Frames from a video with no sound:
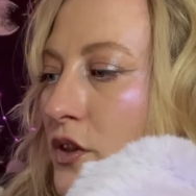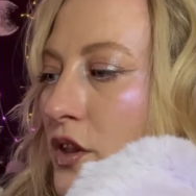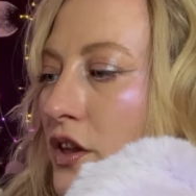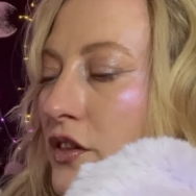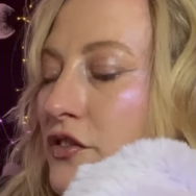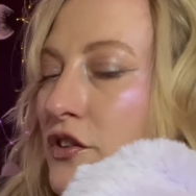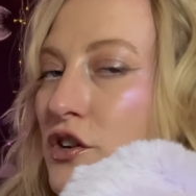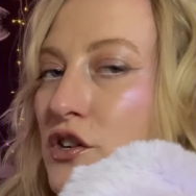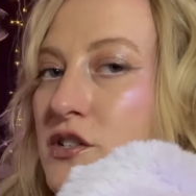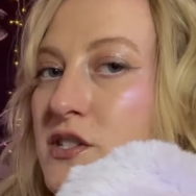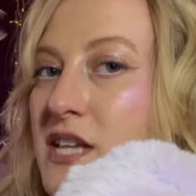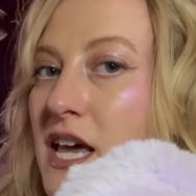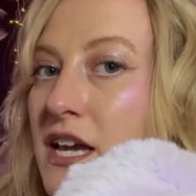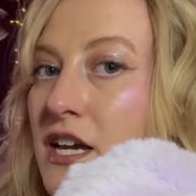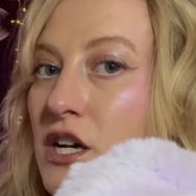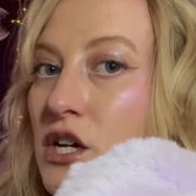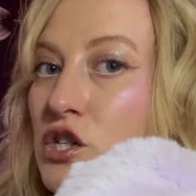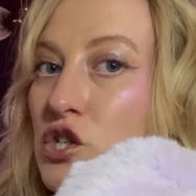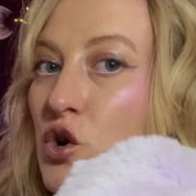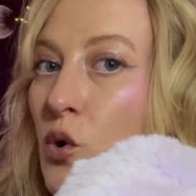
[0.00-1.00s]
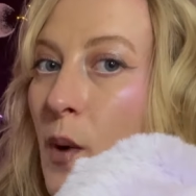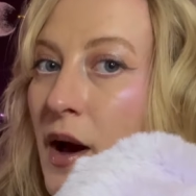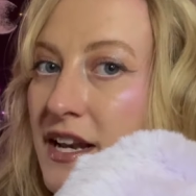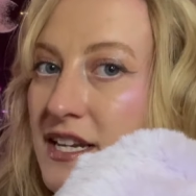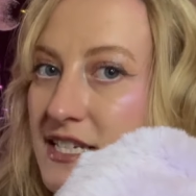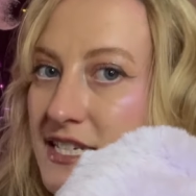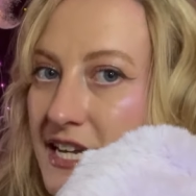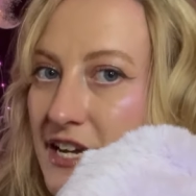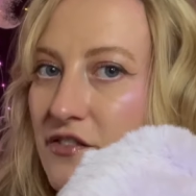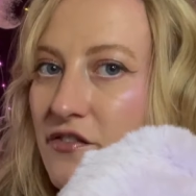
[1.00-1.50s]
There's like
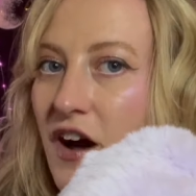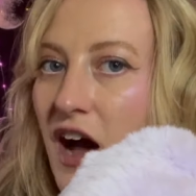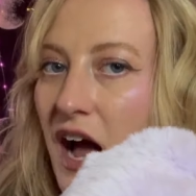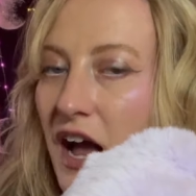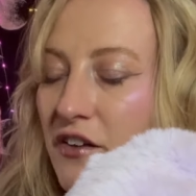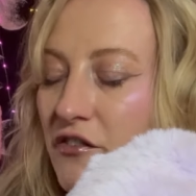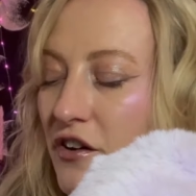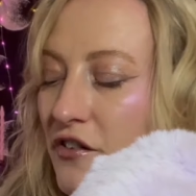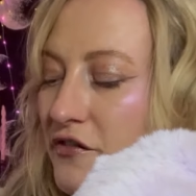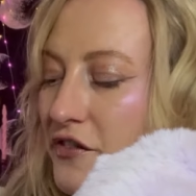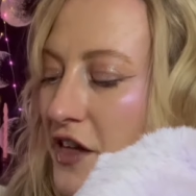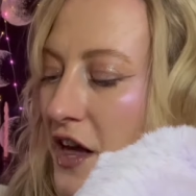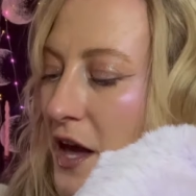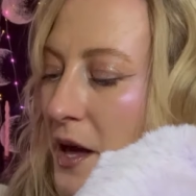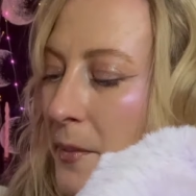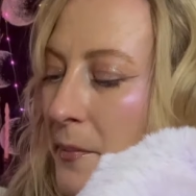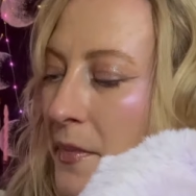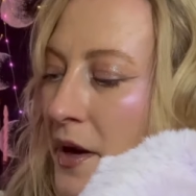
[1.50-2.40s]
25 of them.